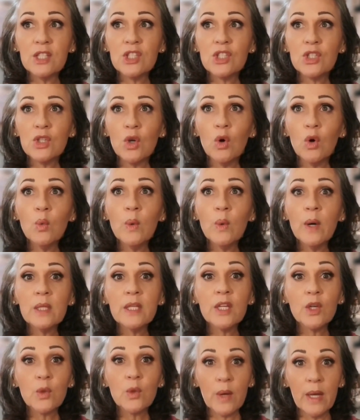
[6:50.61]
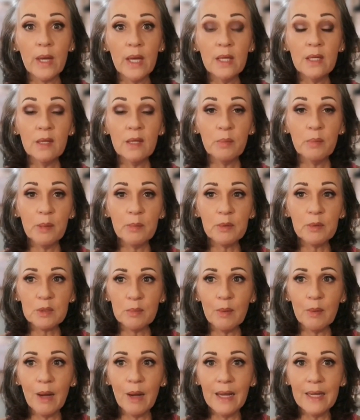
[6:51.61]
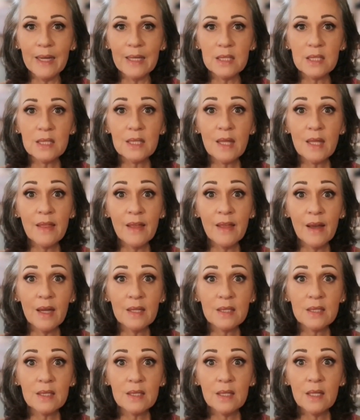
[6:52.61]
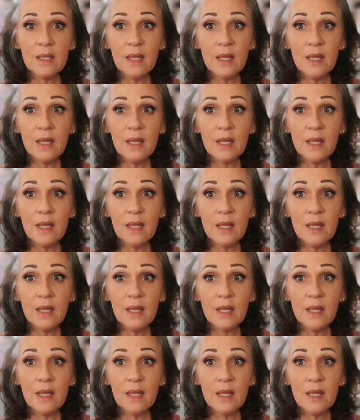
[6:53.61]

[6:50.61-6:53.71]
so well ingrained in people's minds that